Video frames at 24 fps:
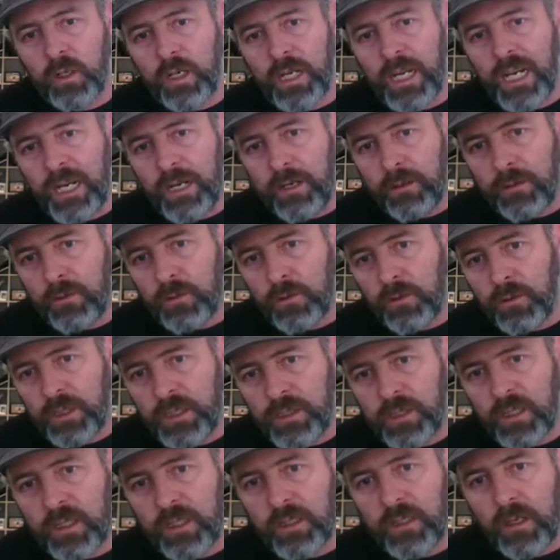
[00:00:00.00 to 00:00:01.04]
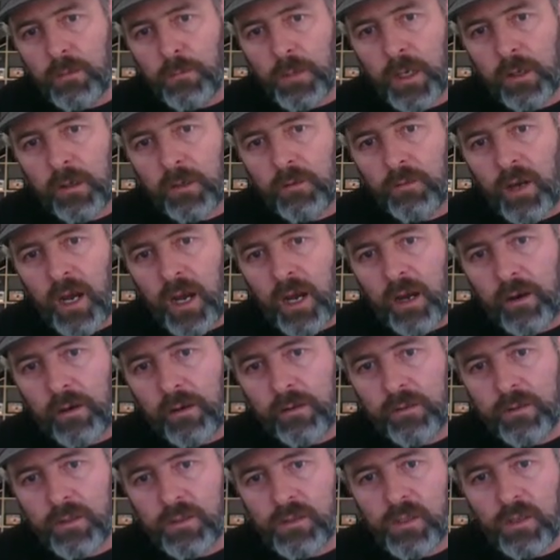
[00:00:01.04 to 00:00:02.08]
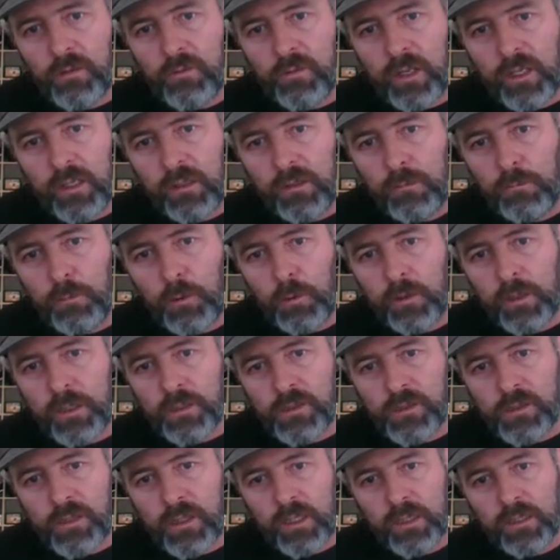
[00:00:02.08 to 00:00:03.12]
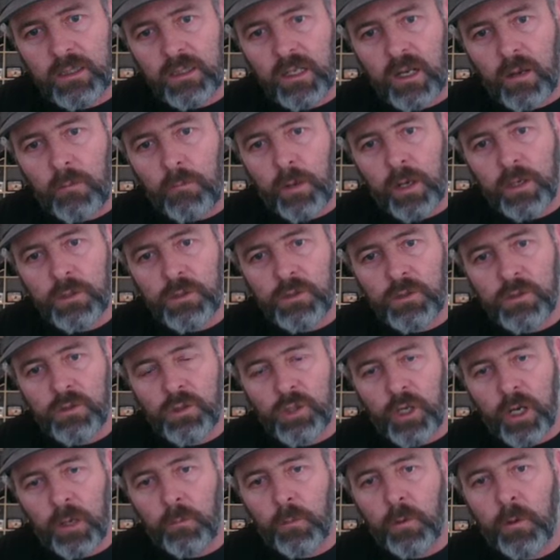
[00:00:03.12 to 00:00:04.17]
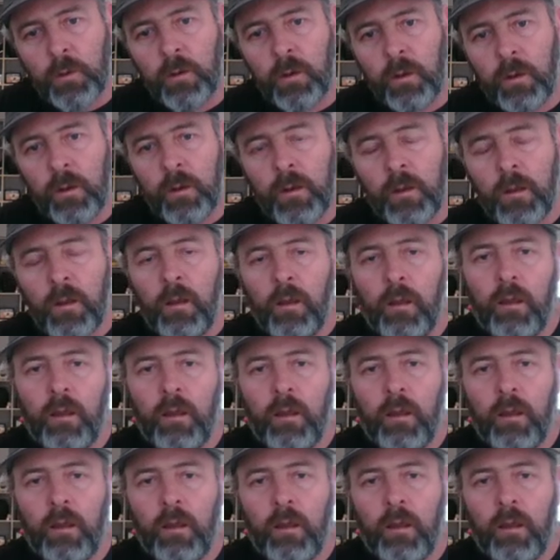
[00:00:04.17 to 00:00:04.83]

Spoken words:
so we're increasing the amount of air that's available inside the combustion chamber.